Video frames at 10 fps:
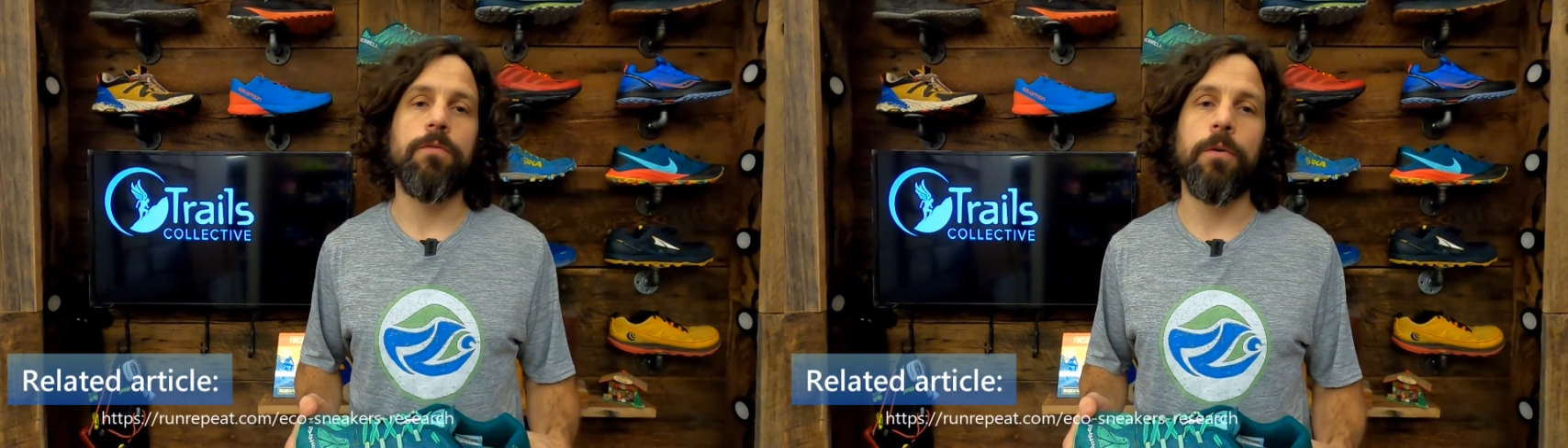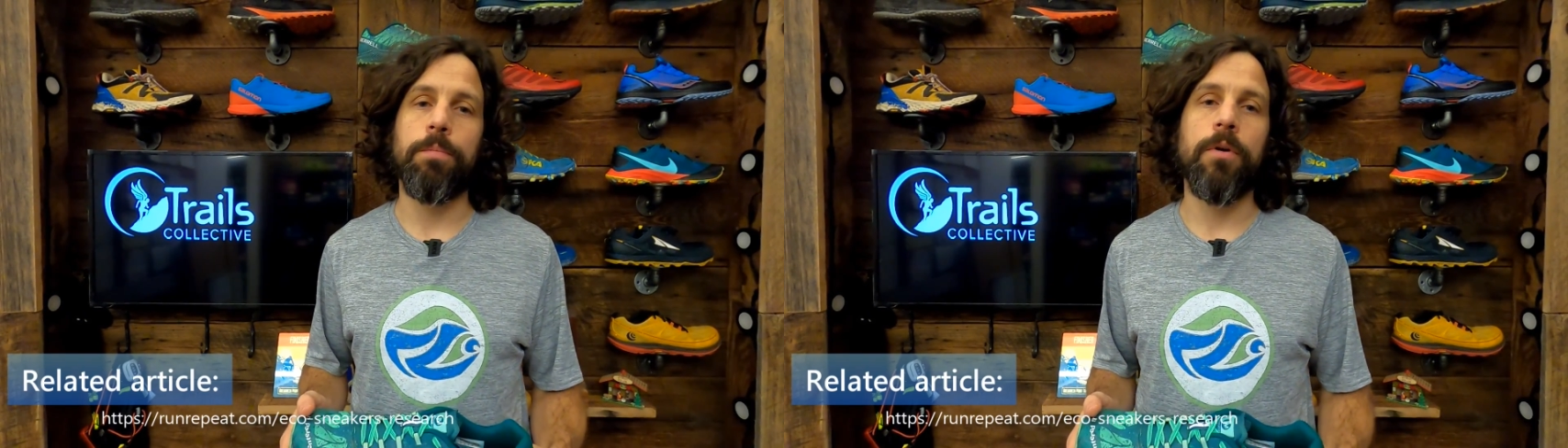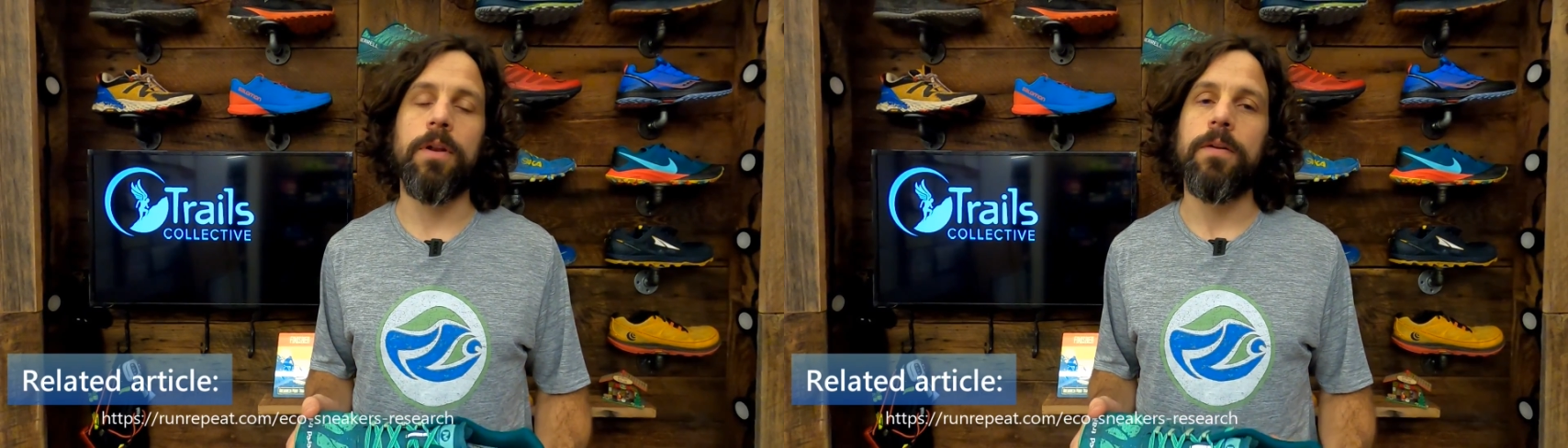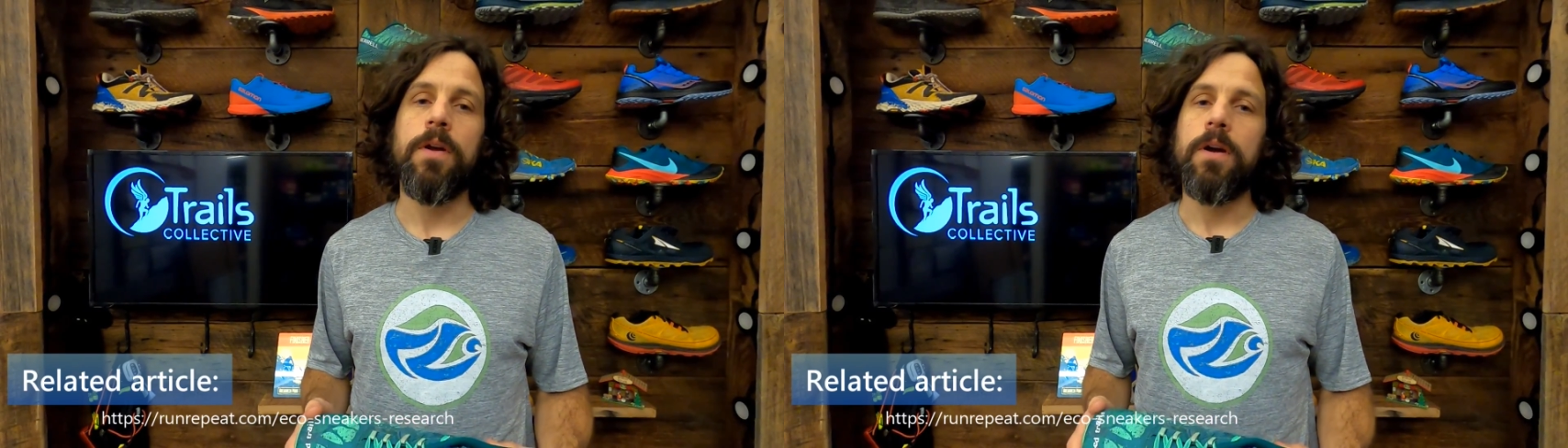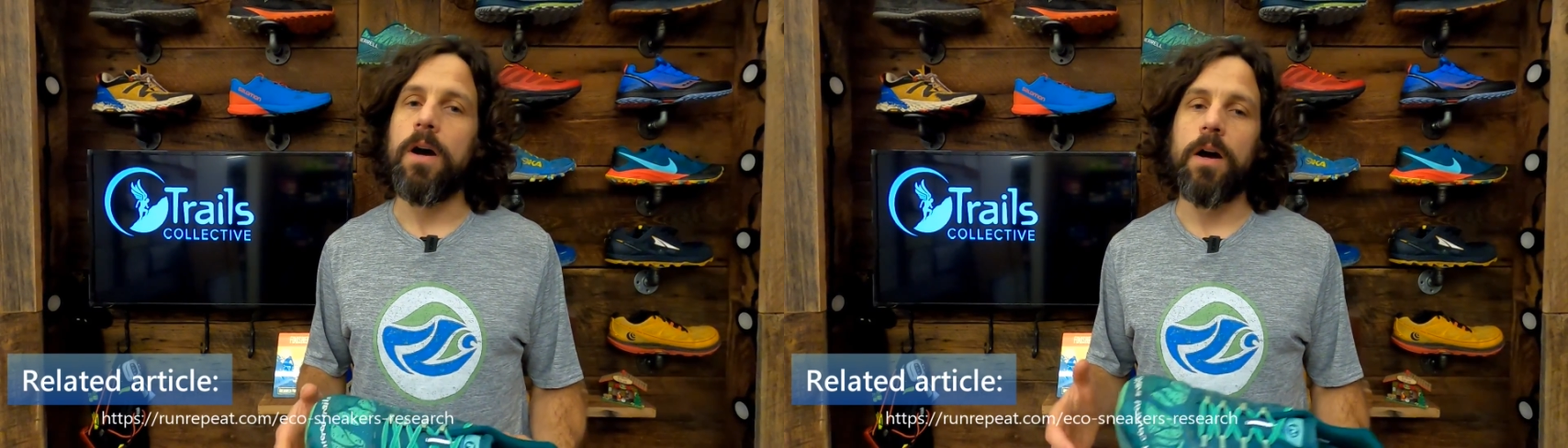footprint
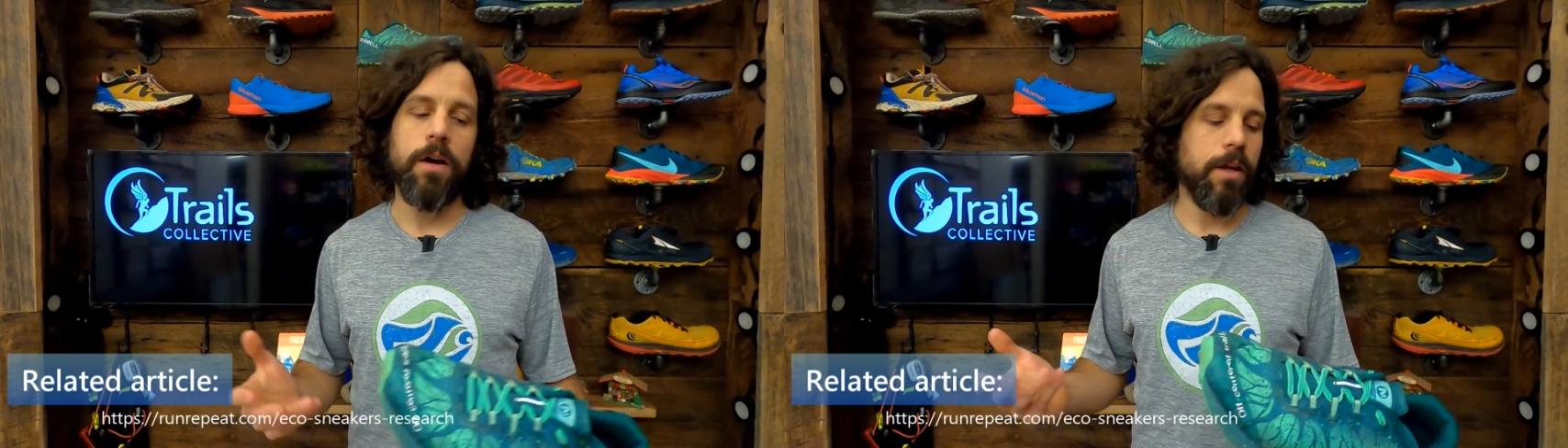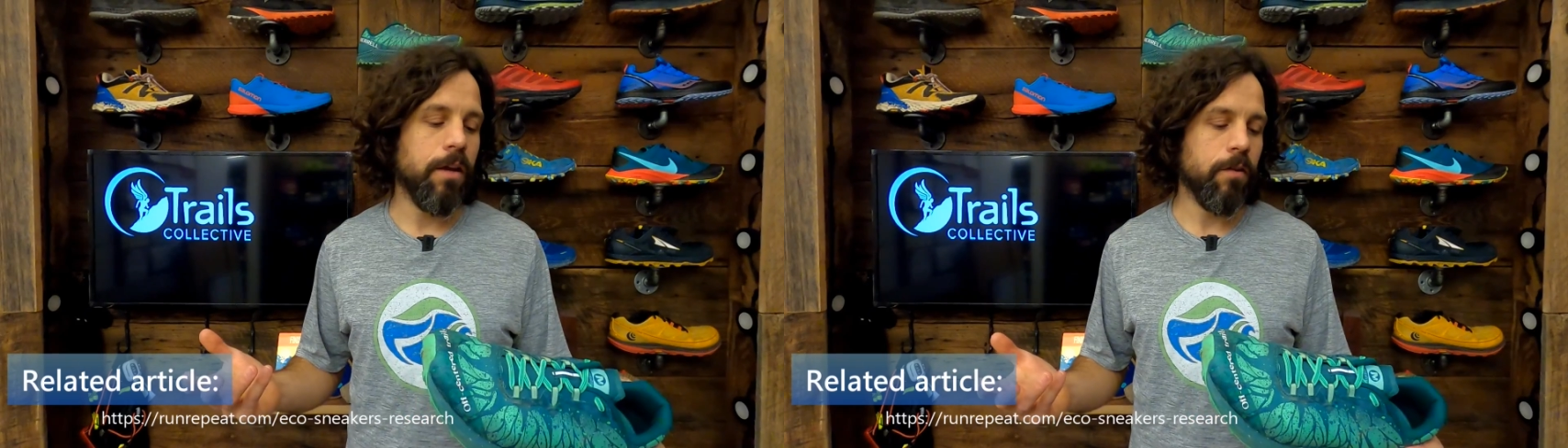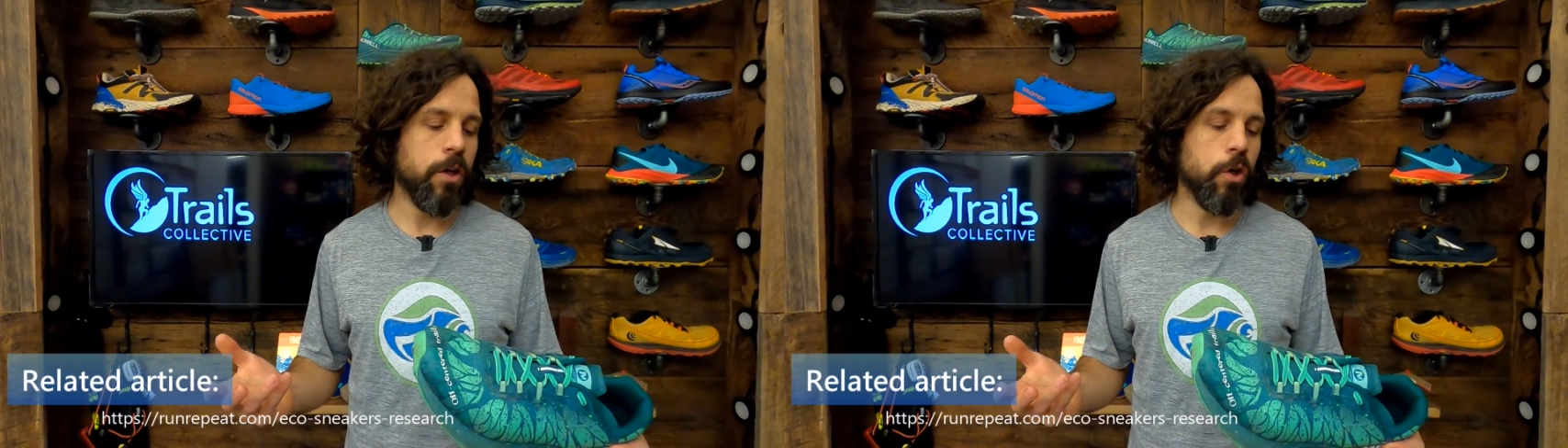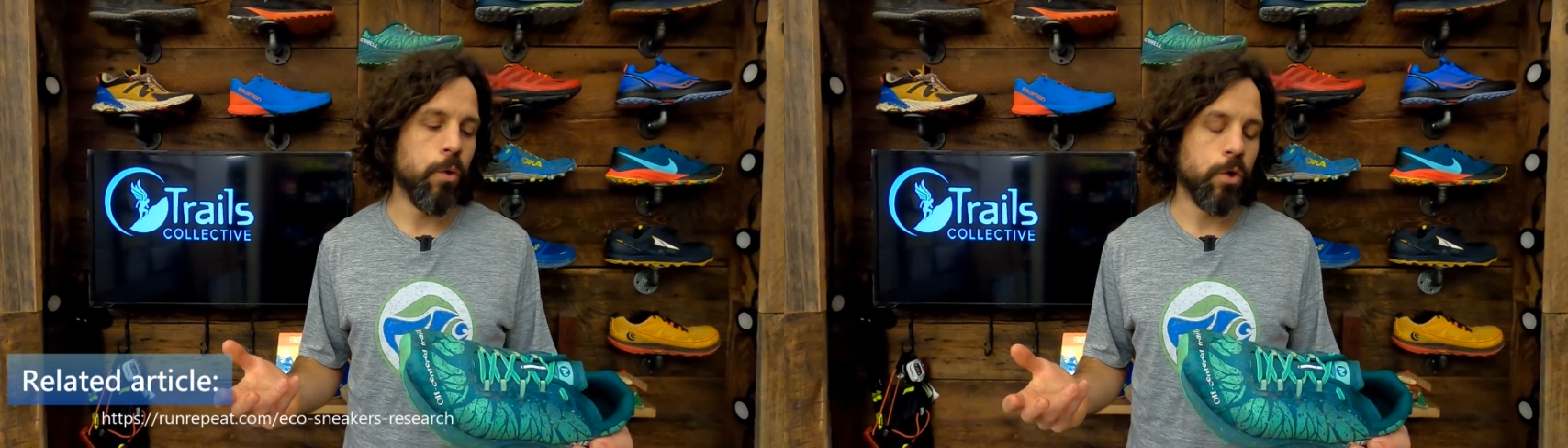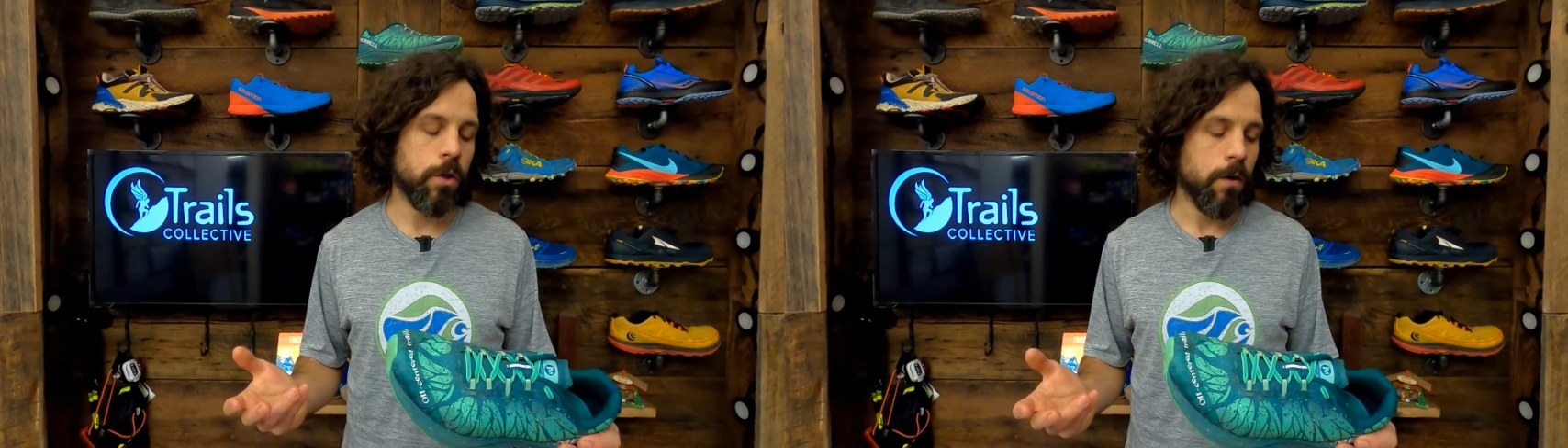is
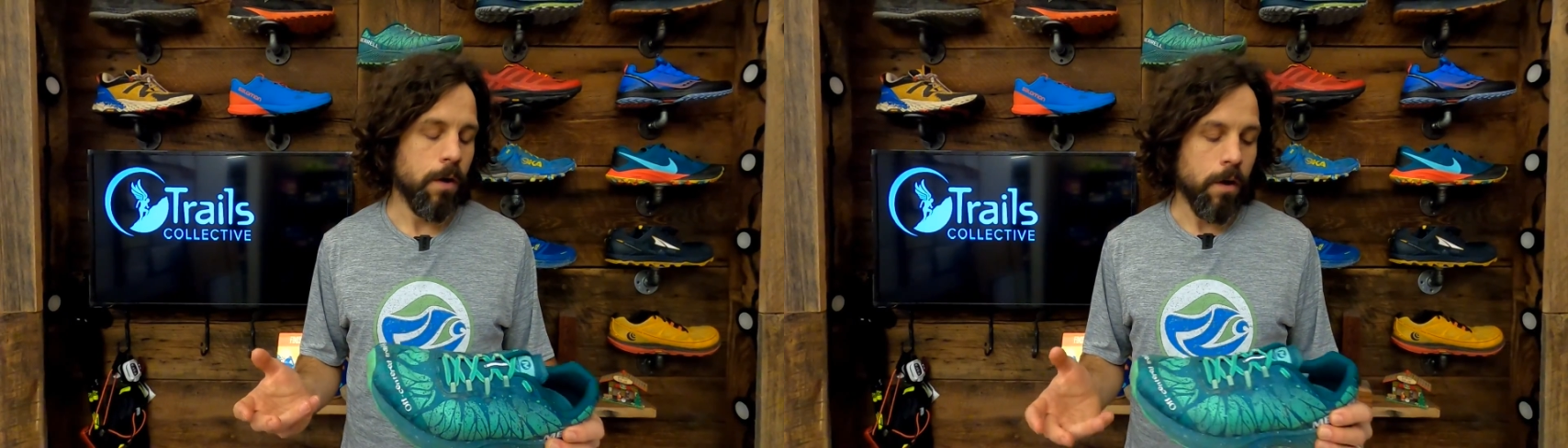huge.